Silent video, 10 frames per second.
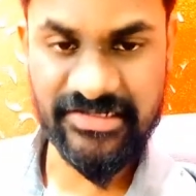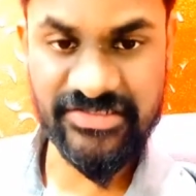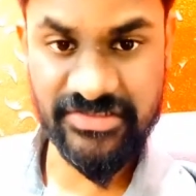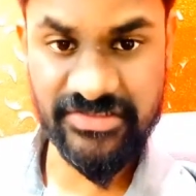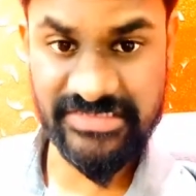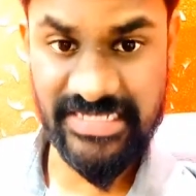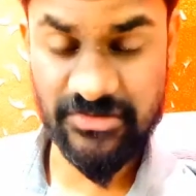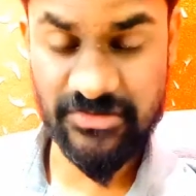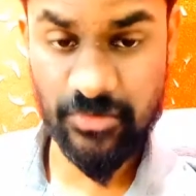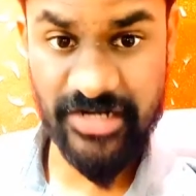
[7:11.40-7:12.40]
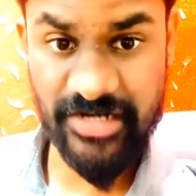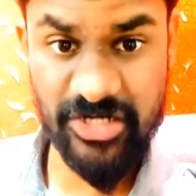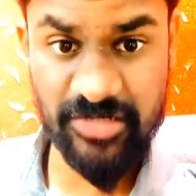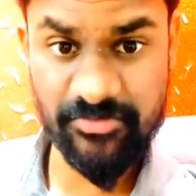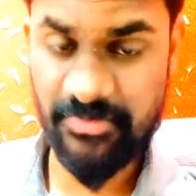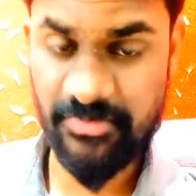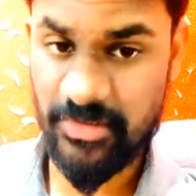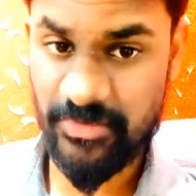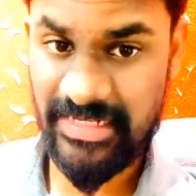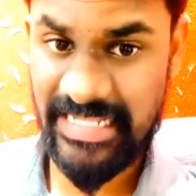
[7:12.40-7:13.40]
research that what kind of people
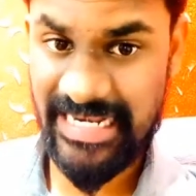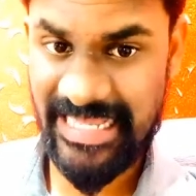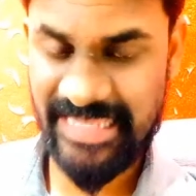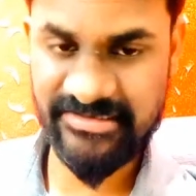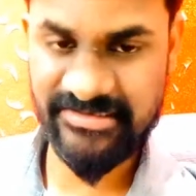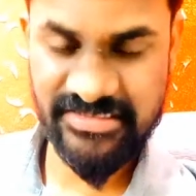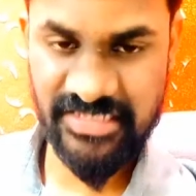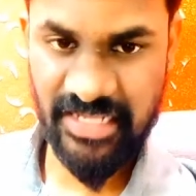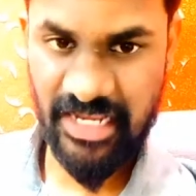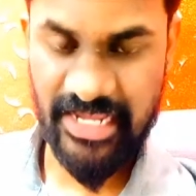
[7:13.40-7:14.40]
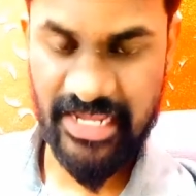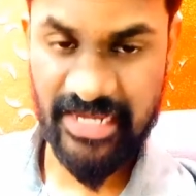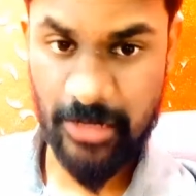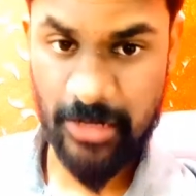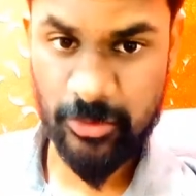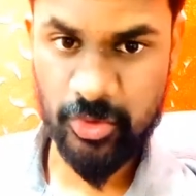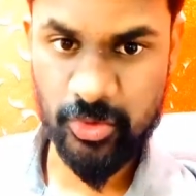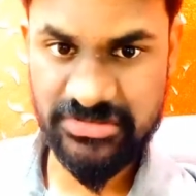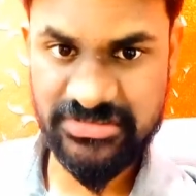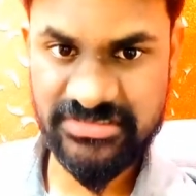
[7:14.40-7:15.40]
will like this and how
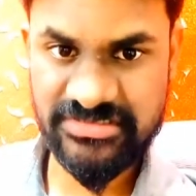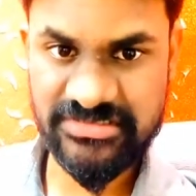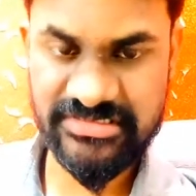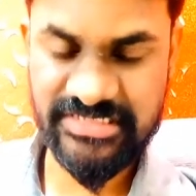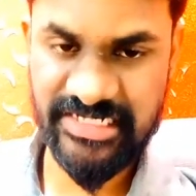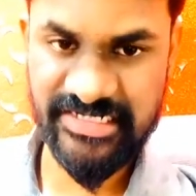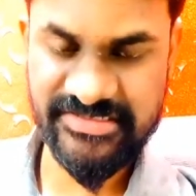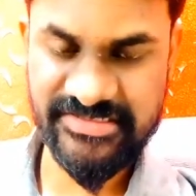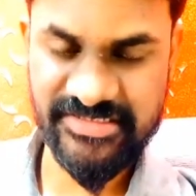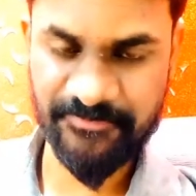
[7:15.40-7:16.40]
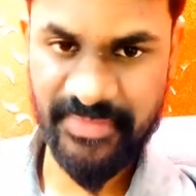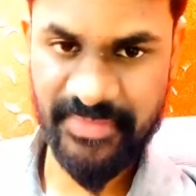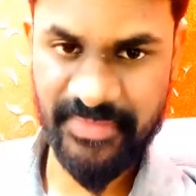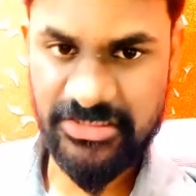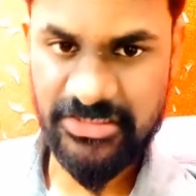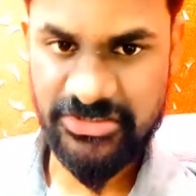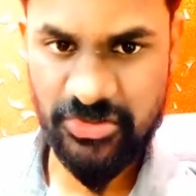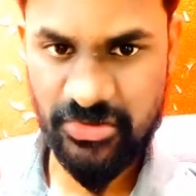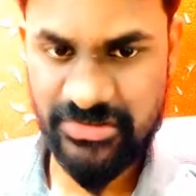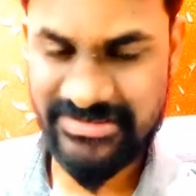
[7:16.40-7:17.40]
to target them.
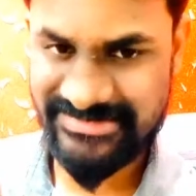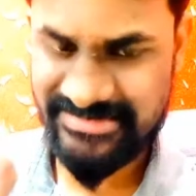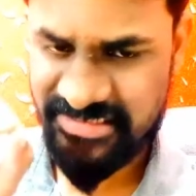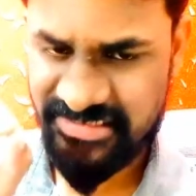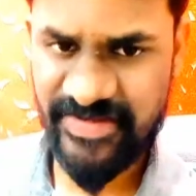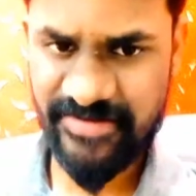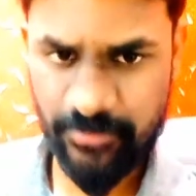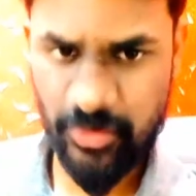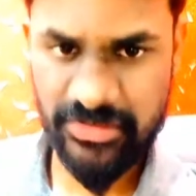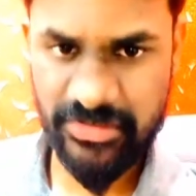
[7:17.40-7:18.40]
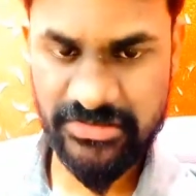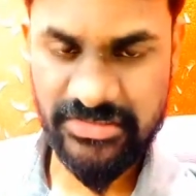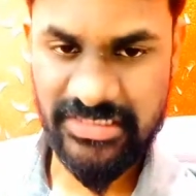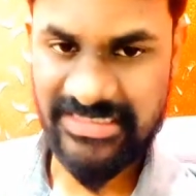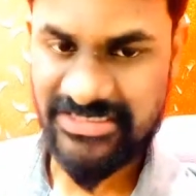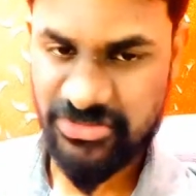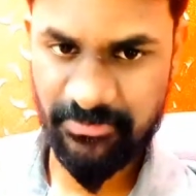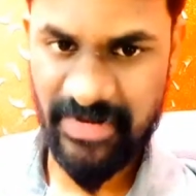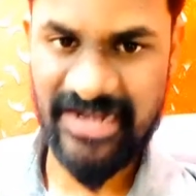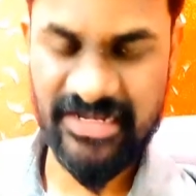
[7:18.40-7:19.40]
So this is very important. So
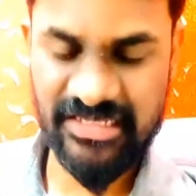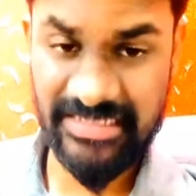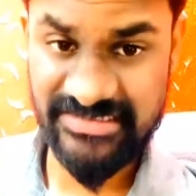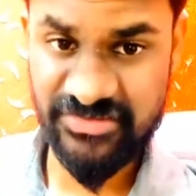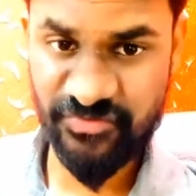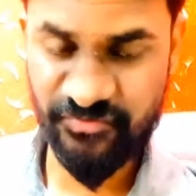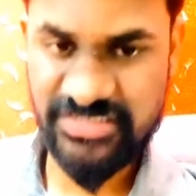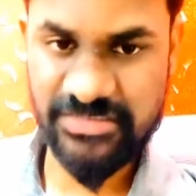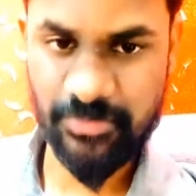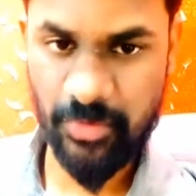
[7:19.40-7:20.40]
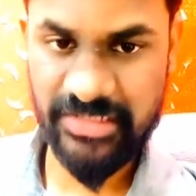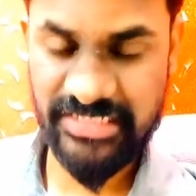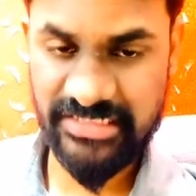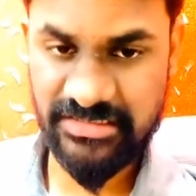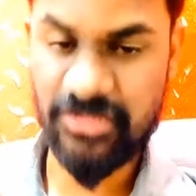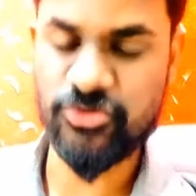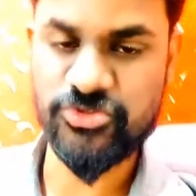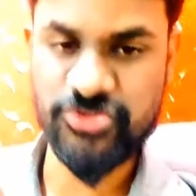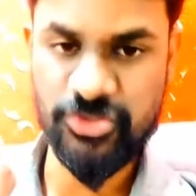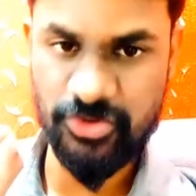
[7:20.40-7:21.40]
branding is the first point that
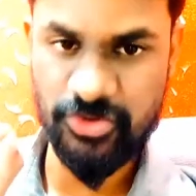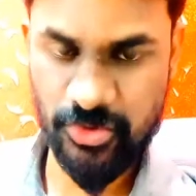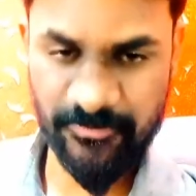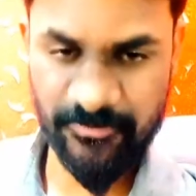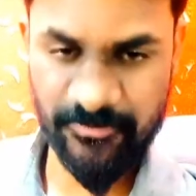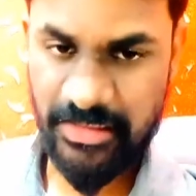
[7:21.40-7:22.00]
you should do.